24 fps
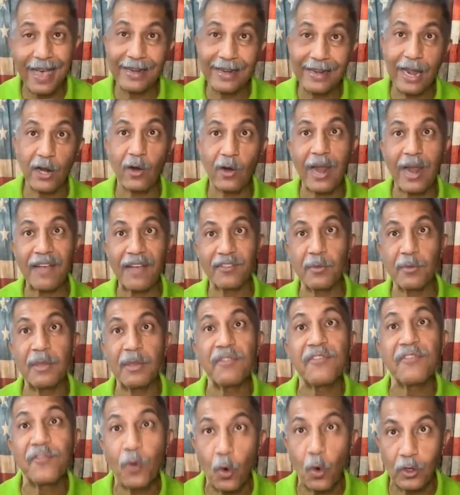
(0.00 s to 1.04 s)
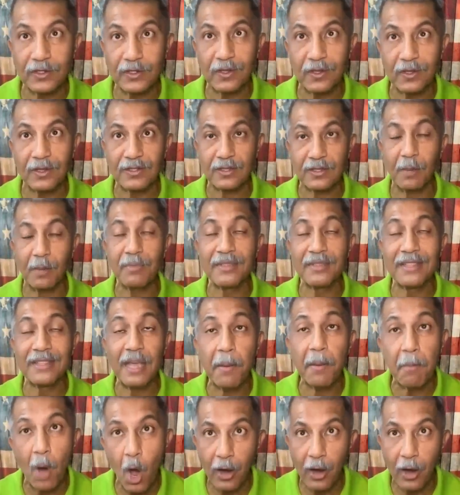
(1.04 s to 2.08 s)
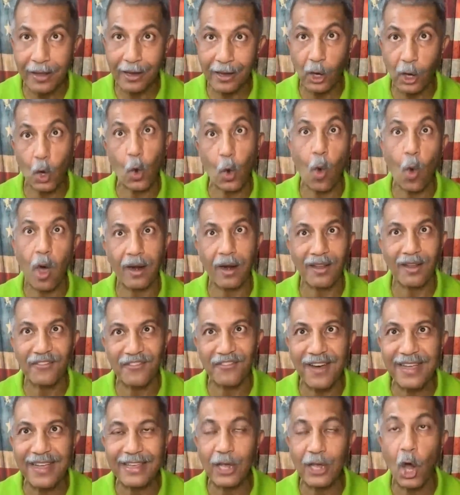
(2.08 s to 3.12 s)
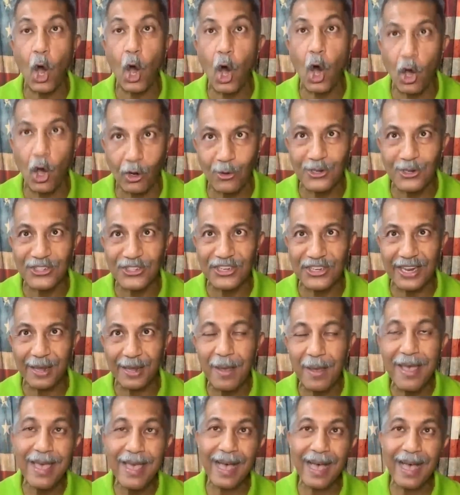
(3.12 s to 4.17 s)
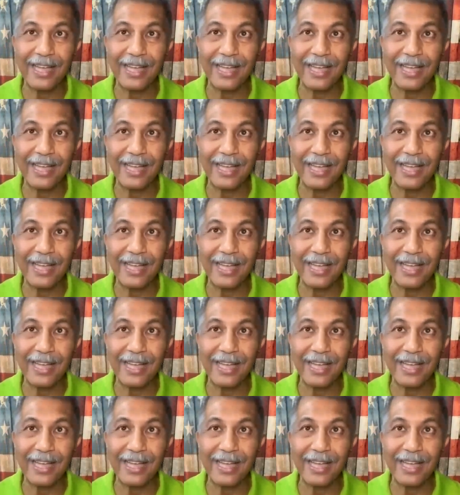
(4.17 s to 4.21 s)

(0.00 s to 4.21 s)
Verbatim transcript: and I don't have to be forced on some demonic qualifying auto ship